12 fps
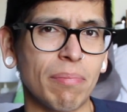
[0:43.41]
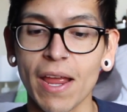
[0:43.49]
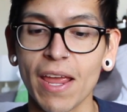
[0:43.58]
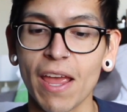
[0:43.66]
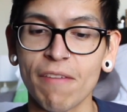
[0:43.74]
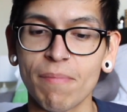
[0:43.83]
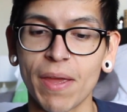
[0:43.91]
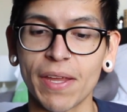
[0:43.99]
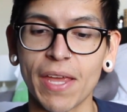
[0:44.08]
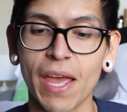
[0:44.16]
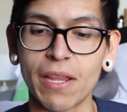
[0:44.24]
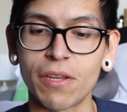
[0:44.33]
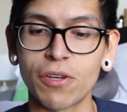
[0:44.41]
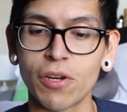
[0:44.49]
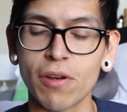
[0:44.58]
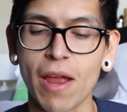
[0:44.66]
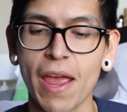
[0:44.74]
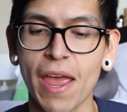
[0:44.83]
I have my
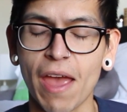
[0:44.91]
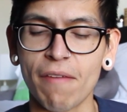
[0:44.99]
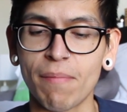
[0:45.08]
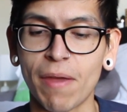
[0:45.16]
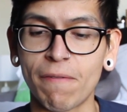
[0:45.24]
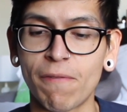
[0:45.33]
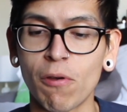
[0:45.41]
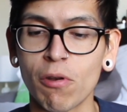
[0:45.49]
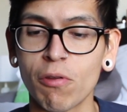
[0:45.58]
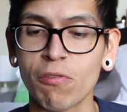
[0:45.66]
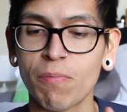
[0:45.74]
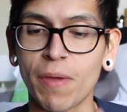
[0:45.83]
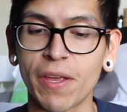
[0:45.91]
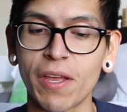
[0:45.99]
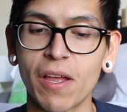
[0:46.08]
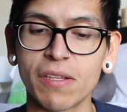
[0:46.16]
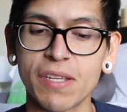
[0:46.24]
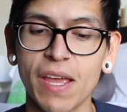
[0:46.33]
calendar, I have my photos, my
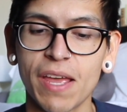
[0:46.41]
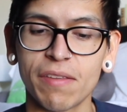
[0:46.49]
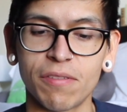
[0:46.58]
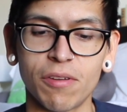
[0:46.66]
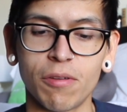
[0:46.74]
contacts,